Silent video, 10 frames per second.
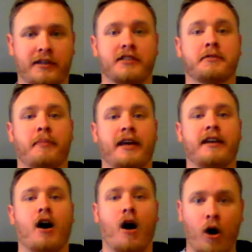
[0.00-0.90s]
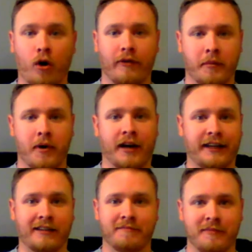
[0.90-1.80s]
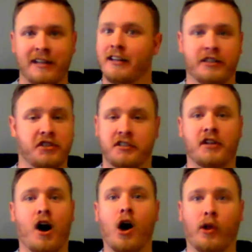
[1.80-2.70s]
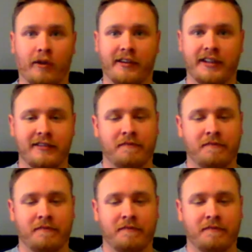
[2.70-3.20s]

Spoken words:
to spend all the money, just all of it.